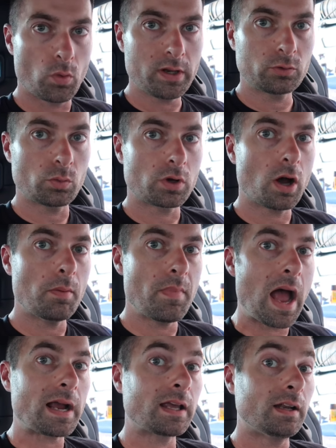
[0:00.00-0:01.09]
weeks, we'll come
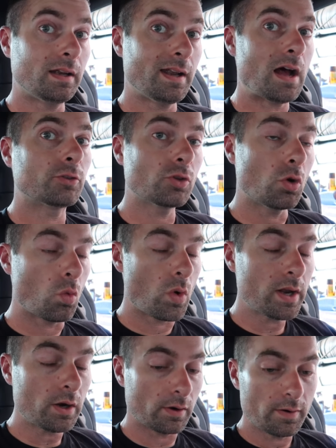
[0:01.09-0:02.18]
back and announce a
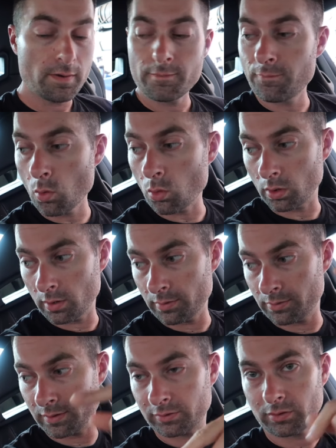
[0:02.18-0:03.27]
winner for
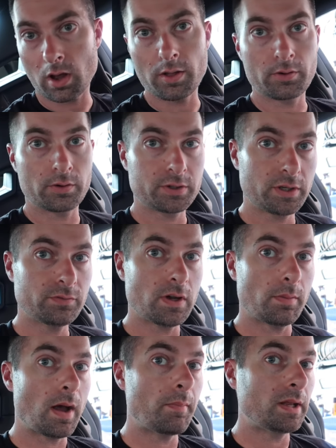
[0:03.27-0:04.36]
this other shift
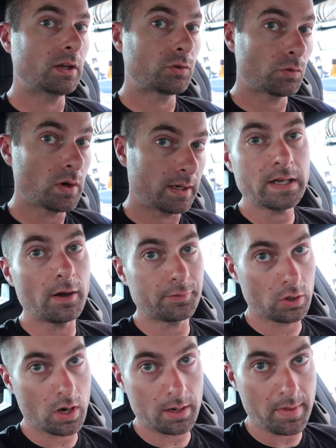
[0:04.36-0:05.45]
knob. I mean, it's free. Now, if
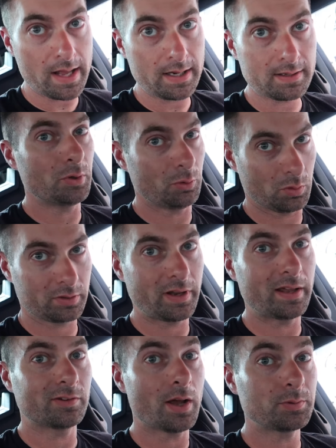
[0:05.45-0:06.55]
you're an automatic, BilletWorkz
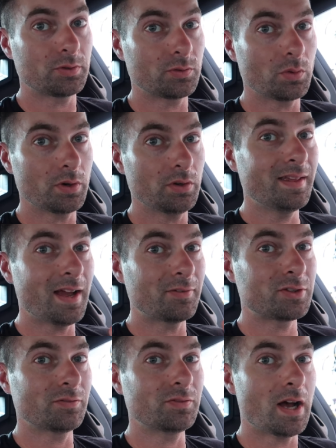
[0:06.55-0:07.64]
has options for you. They have
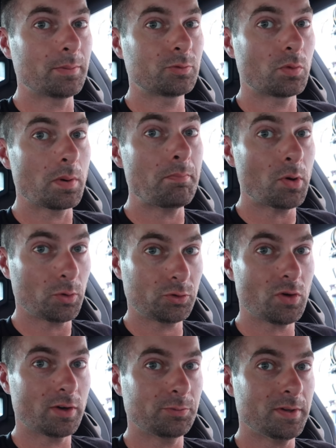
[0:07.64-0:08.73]
shift knobs for both
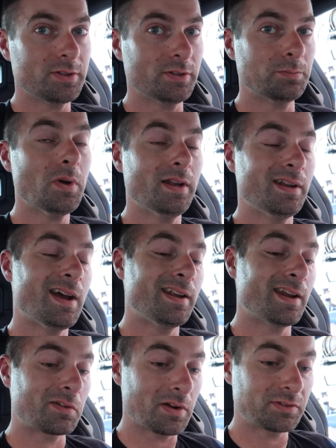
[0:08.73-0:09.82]
transmissions, but I
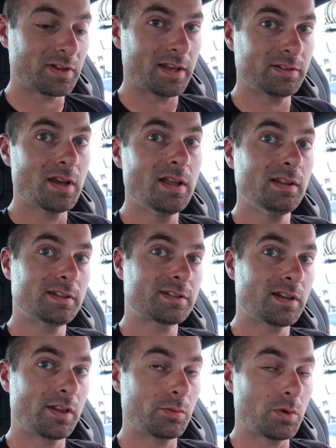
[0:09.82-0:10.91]
digress, guys. Let's
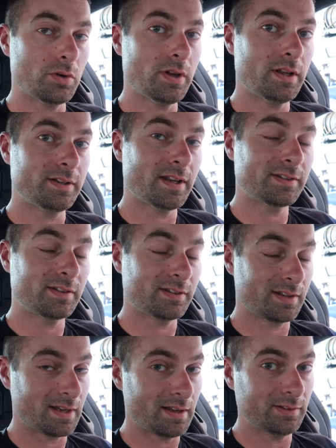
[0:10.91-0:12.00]
get on the road and test this
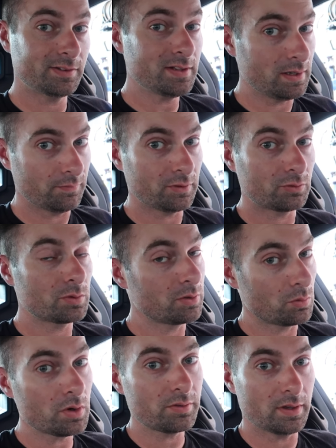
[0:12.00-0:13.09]
thing out and see if it's really
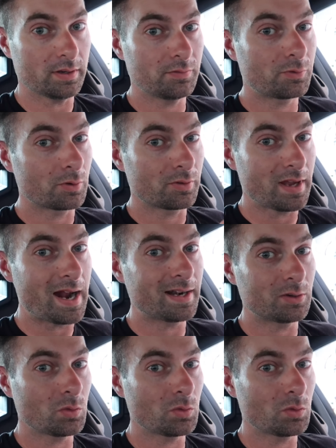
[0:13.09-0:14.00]
worth it for the added